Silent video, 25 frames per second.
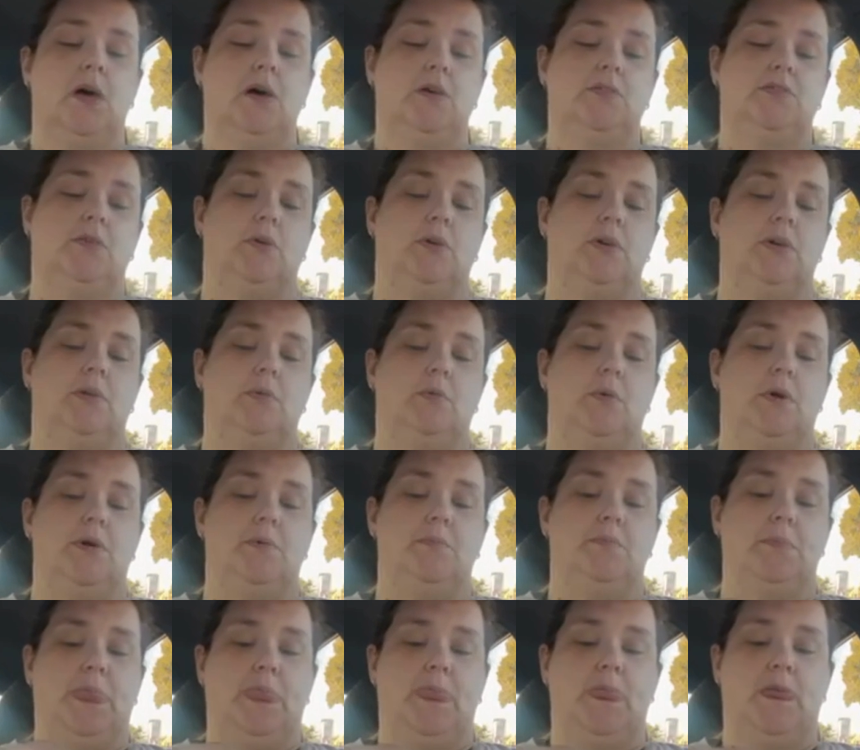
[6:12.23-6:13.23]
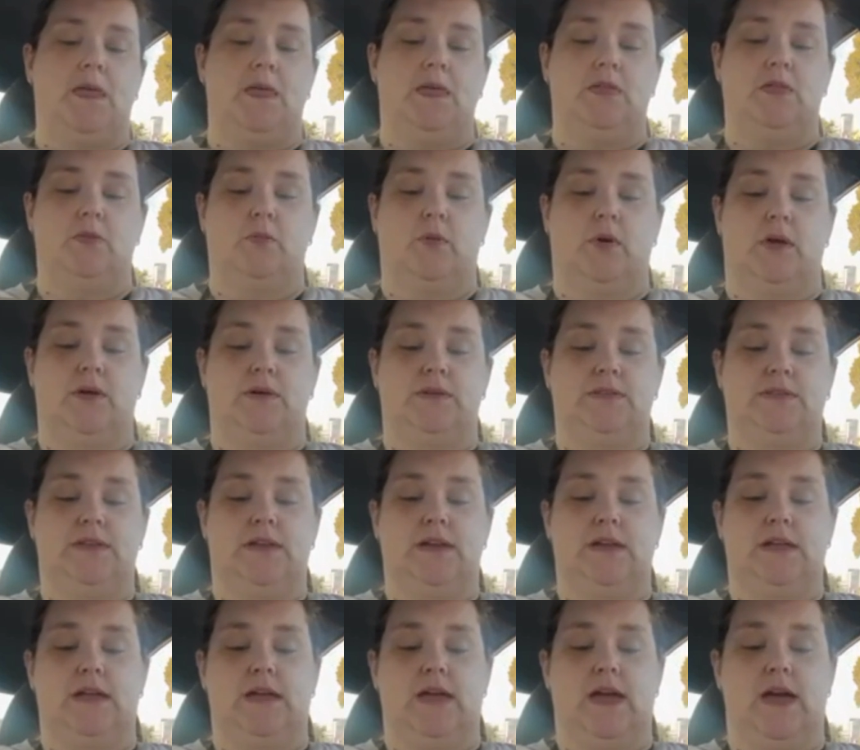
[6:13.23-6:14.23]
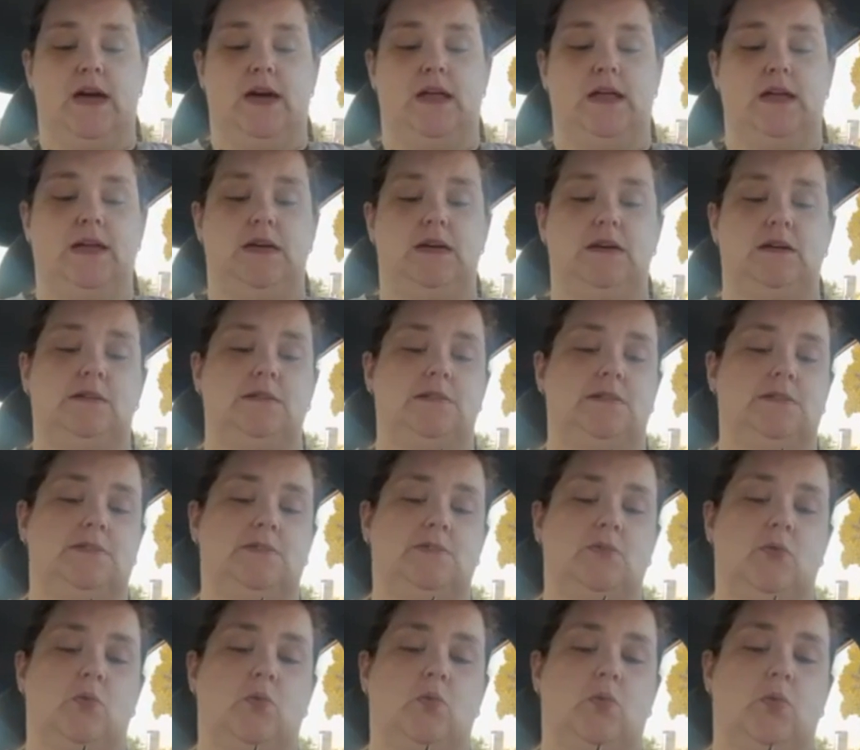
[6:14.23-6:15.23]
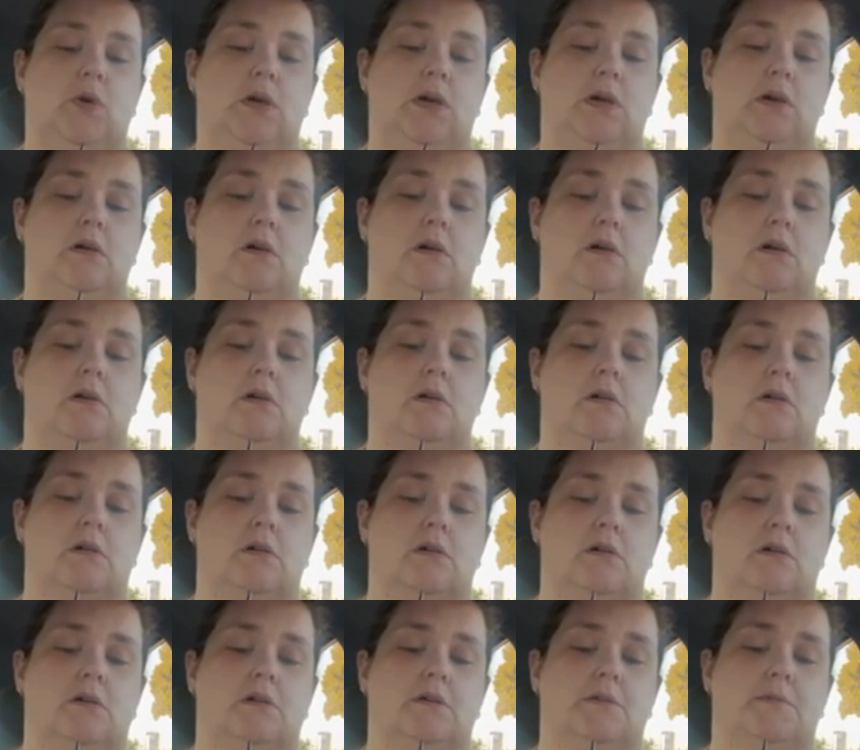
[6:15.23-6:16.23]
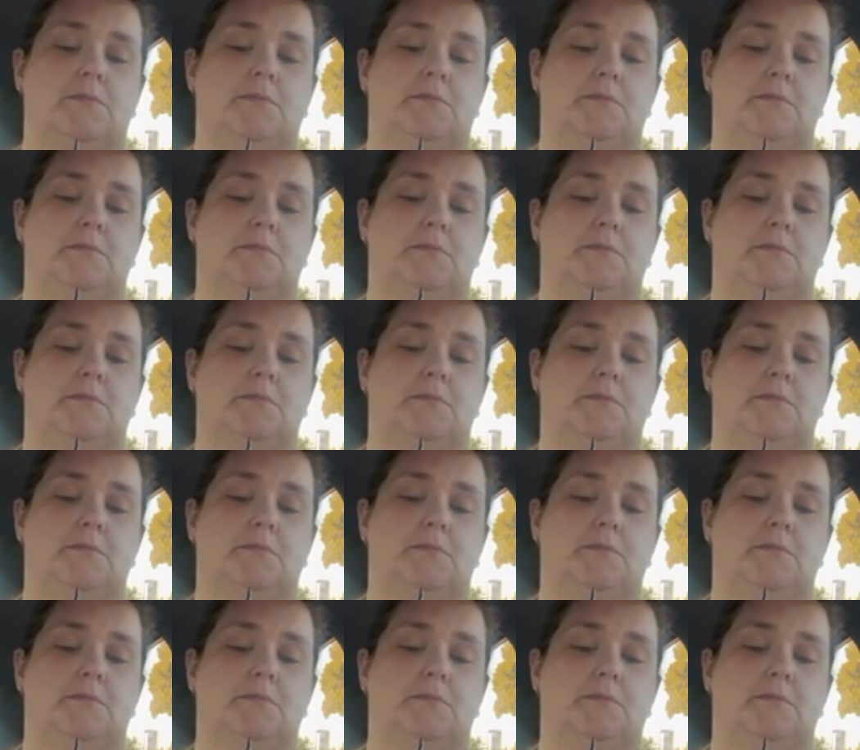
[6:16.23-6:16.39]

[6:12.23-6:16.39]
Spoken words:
So anyway, what I was getting at is we are